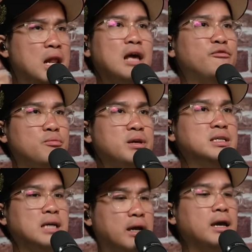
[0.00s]
Like for
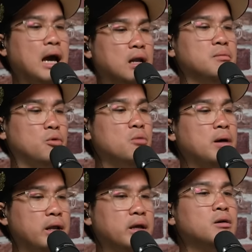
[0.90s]
me, it's okay, I learn more
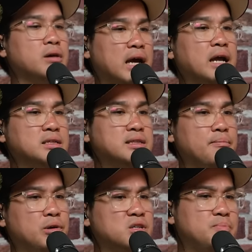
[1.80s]
about it. Okay, mm. I
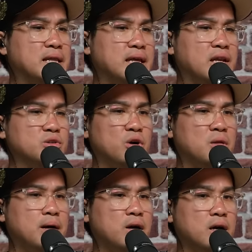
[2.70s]
understand, because back then it was
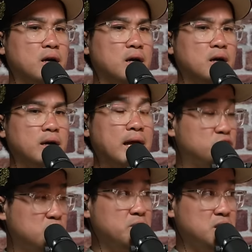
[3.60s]
all about uh,
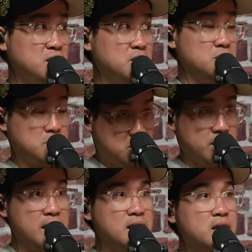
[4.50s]
L G B T Q,
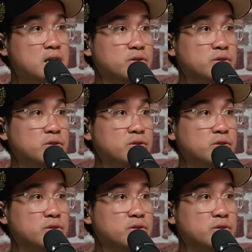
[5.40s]
correct? Mm.